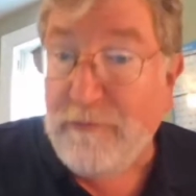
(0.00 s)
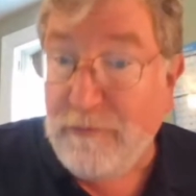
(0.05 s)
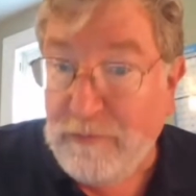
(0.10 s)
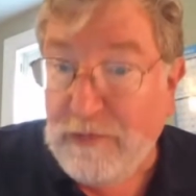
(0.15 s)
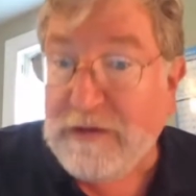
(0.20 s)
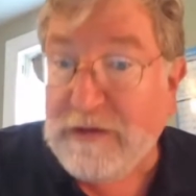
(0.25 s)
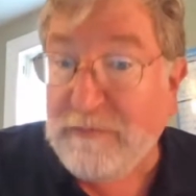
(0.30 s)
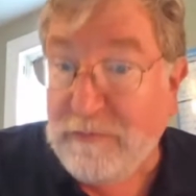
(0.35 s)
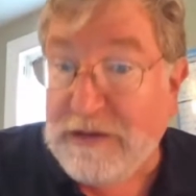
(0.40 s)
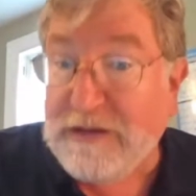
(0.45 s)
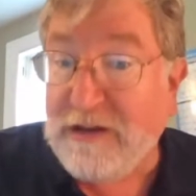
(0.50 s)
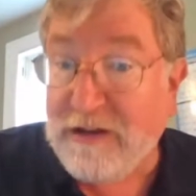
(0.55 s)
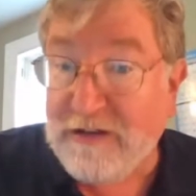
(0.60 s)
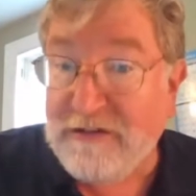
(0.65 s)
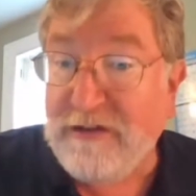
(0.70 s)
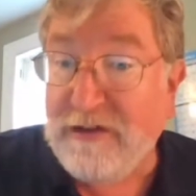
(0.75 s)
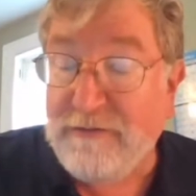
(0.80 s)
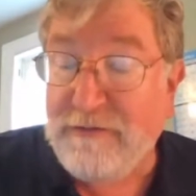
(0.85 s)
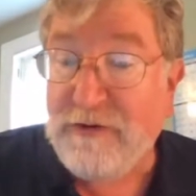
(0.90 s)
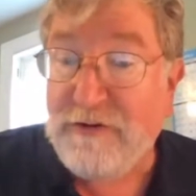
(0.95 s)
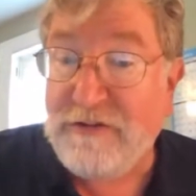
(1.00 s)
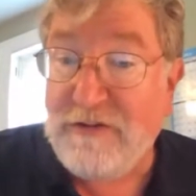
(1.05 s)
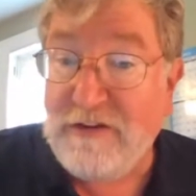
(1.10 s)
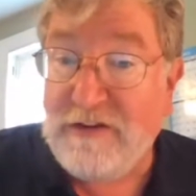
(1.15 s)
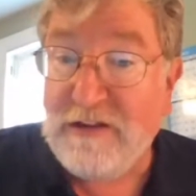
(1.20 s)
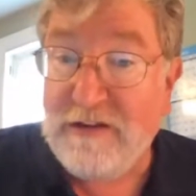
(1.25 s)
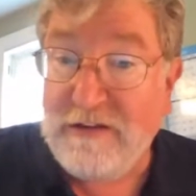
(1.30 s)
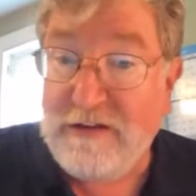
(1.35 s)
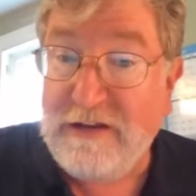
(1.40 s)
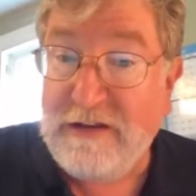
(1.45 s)
because of the
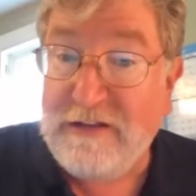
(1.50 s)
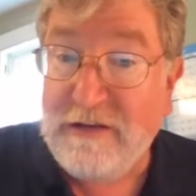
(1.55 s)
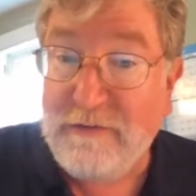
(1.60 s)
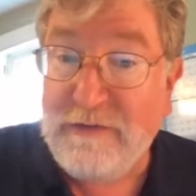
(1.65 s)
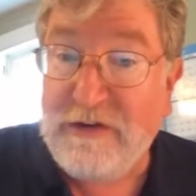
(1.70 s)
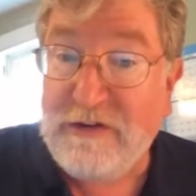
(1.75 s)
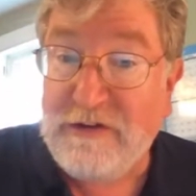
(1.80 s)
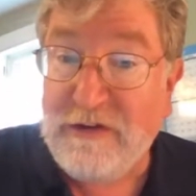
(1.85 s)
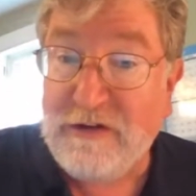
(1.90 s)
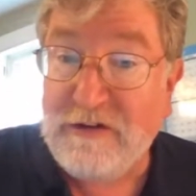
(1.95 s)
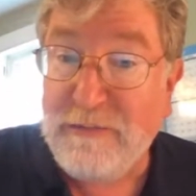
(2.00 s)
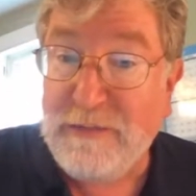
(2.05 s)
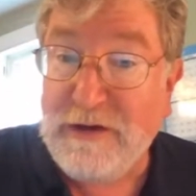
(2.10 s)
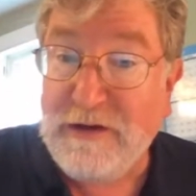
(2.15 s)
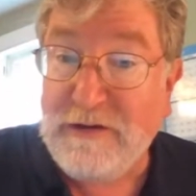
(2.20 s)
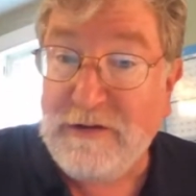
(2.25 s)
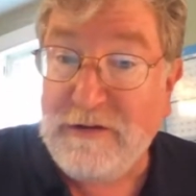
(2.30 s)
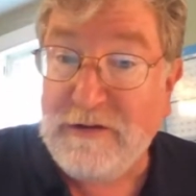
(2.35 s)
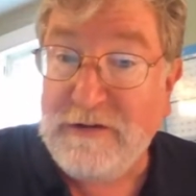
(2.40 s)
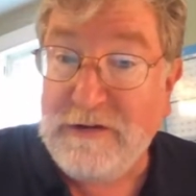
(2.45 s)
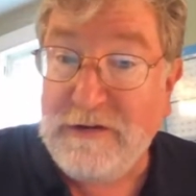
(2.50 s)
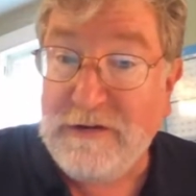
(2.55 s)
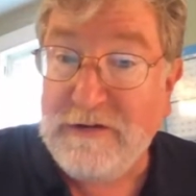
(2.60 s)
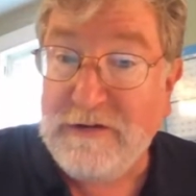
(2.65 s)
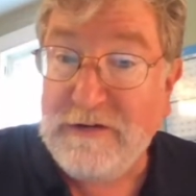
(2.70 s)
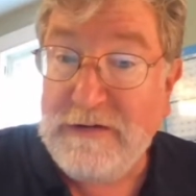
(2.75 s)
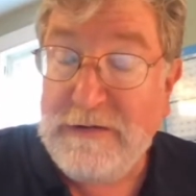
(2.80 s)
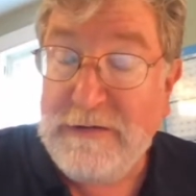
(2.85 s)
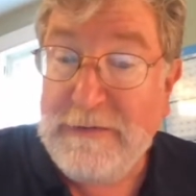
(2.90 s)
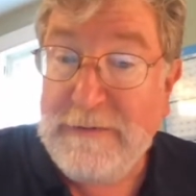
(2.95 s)
versatility that we talked about
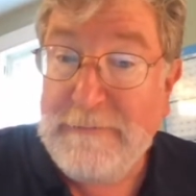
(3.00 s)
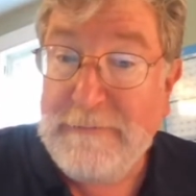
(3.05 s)
earlier.